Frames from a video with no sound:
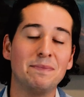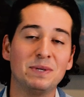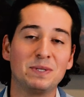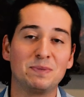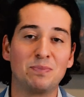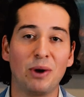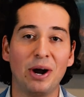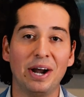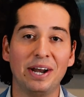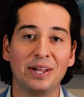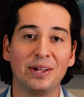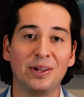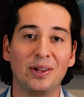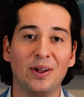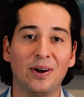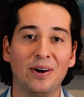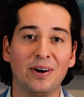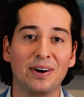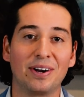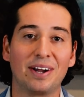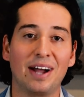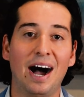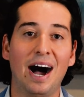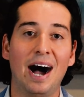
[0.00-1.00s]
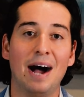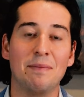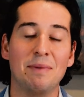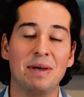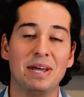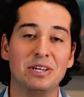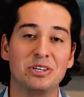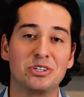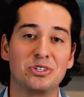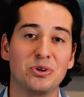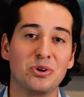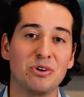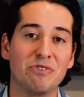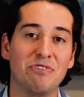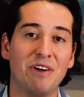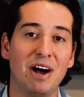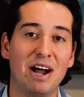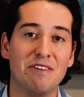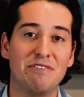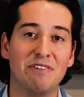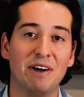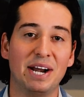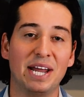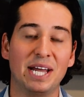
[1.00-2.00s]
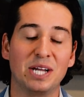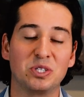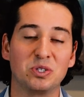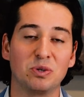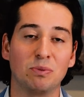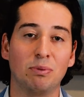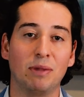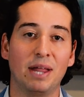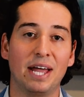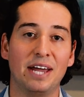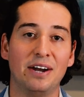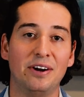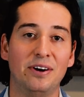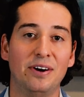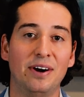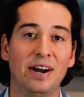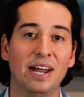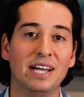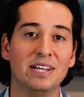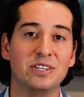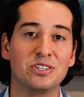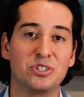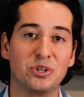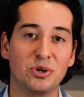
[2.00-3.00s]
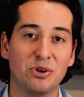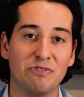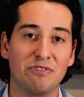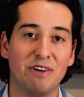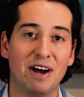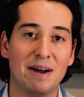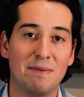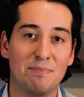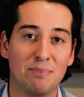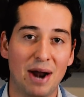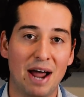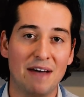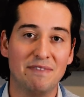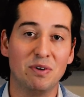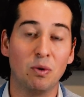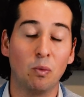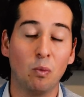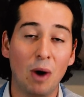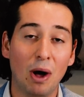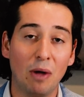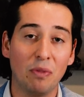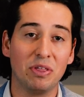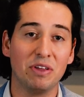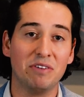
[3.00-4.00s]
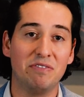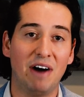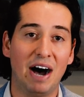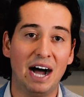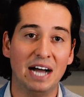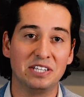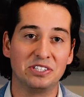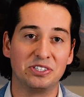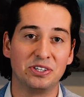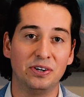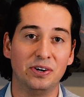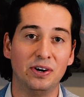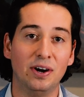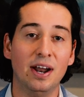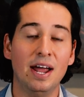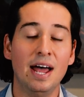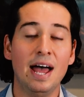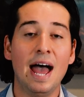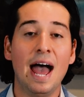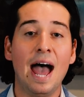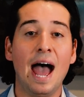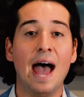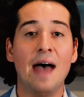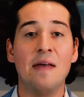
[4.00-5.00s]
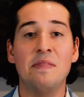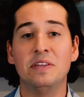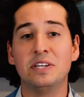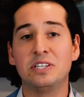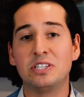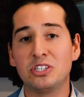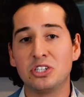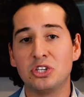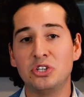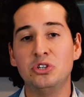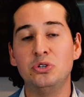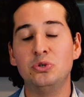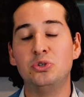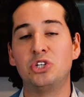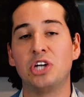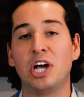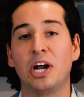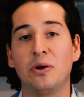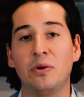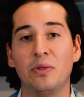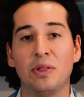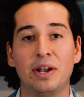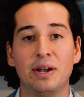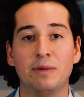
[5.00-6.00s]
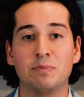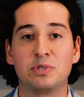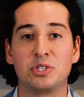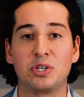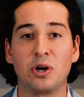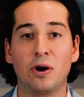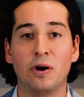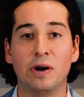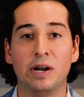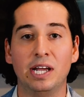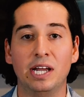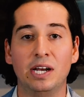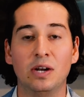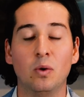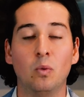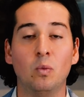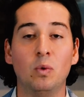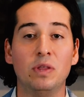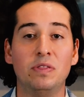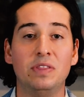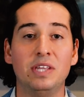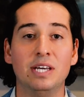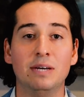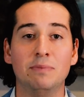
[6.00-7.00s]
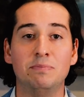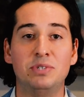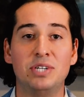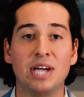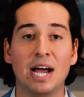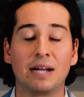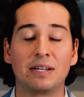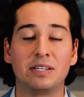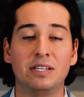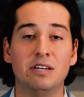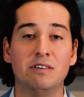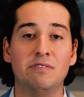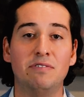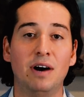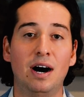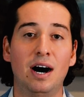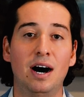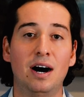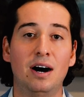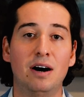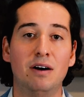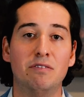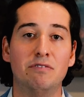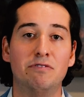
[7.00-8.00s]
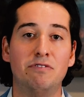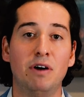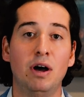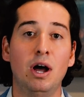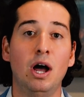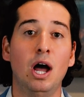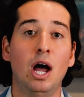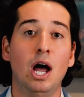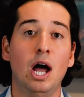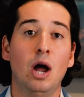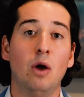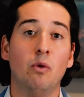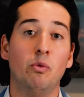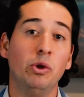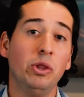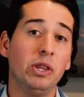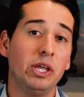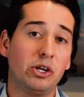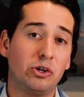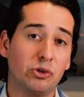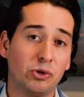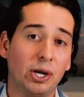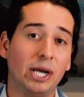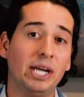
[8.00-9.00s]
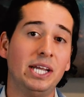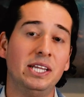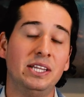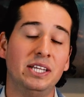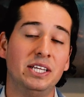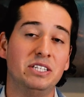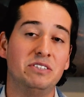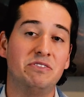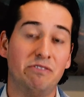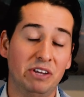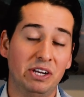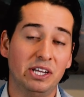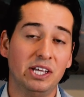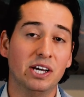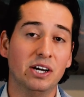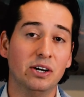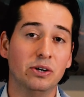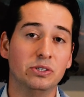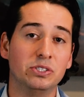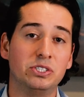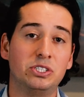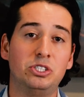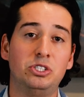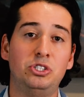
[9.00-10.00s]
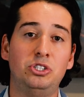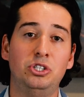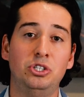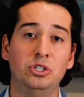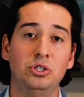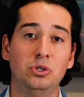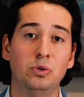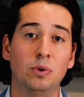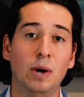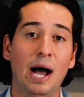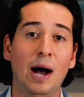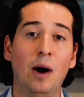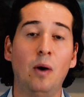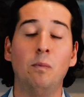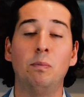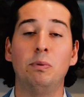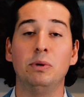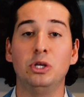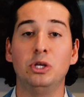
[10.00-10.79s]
is Brandon Clark. I'm a certified financial planner and certified private wealth advisor. And this is a new channel that I'm starting with the objective of really creating these videos to help